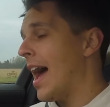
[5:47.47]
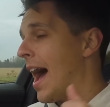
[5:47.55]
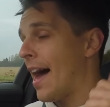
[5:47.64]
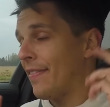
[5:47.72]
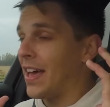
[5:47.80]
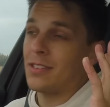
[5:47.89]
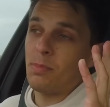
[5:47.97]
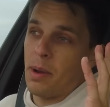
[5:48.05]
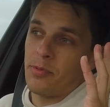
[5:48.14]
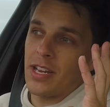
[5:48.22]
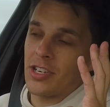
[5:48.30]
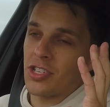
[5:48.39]
And that's my
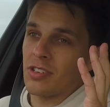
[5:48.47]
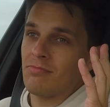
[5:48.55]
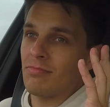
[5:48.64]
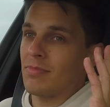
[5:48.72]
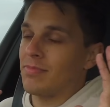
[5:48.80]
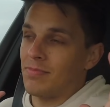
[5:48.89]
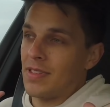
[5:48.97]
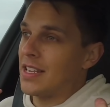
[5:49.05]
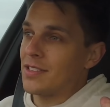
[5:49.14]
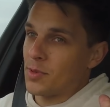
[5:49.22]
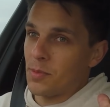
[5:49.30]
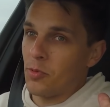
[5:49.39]
prediction.
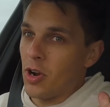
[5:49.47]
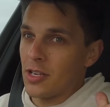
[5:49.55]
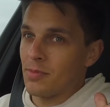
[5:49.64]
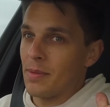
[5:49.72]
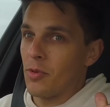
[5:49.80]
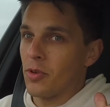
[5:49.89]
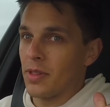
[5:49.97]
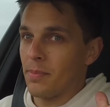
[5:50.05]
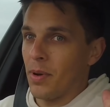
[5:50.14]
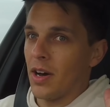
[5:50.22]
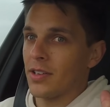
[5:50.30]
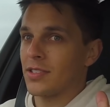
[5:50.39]
Things have surprised me more in the
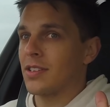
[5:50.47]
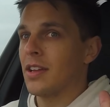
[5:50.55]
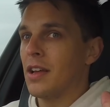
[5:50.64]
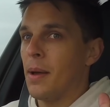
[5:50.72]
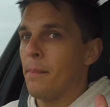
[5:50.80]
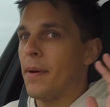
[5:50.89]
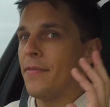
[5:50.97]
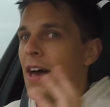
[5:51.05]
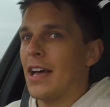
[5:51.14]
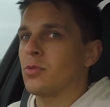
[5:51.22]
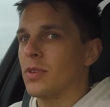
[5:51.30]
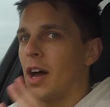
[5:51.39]
past, but
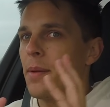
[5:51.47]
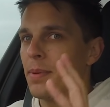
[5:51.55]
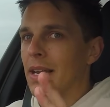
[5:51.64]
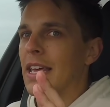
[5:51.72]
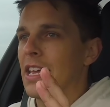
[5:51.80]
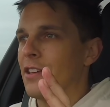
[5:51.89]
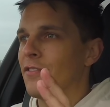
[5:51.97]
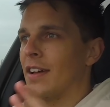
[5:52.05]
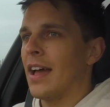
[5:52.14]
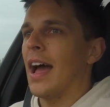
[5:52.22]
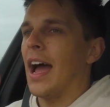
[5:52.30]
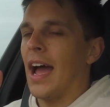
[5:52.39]
that's what I believe.
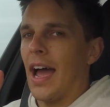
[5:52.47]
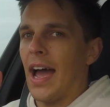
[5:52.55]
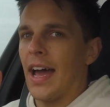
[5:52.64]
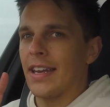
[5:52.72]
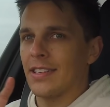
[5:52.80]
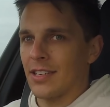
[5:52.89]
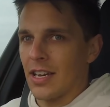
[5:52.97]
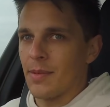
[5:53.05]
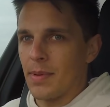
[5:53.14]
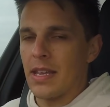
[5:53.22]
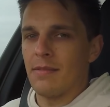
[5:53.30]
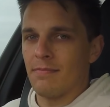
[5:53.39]
And it's going to
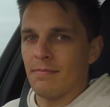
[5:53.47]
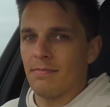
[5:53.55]
be